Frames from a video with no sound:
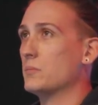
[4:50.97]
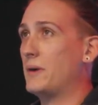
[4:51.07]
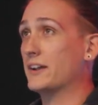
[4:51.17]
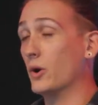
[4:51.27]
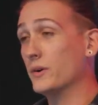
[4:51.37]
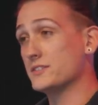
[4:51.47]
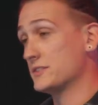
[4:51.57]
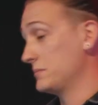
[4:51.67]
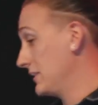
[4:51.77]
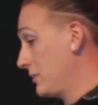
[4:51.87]
by going to
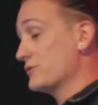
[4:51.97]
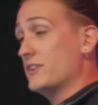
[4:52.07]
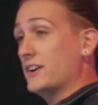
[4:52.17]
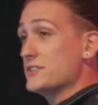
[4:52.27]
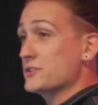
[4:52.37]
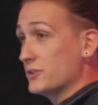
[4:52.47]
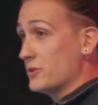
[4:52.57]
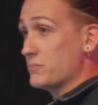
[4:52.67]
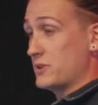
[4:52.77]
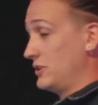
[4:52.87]
something that was very true
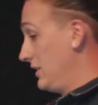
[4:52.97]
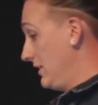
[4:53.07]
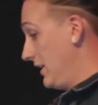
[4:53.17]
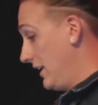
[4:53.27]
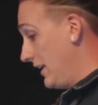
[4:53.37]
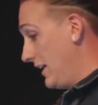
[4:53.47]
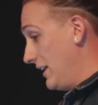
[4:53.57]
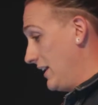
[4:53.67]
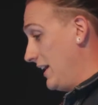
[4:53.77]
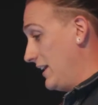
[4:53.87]
and pure
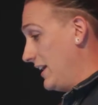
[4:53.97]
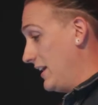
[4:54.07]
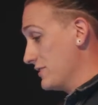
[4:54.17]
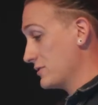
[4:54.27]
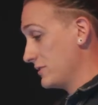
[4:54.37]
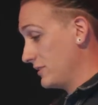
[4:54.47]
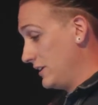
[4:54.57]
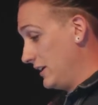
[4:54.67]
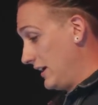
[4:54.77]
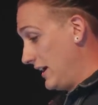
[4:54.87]
and
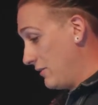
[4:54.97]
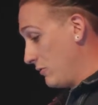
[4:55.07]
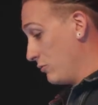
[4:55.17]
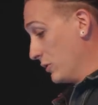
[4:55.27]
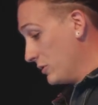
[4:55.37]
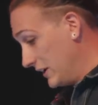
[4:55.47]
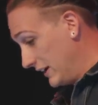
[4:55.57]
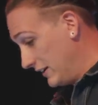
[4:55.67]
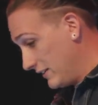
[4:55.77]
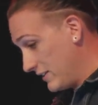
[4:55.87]

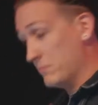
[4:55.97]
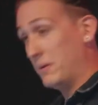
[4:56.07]
rooted, the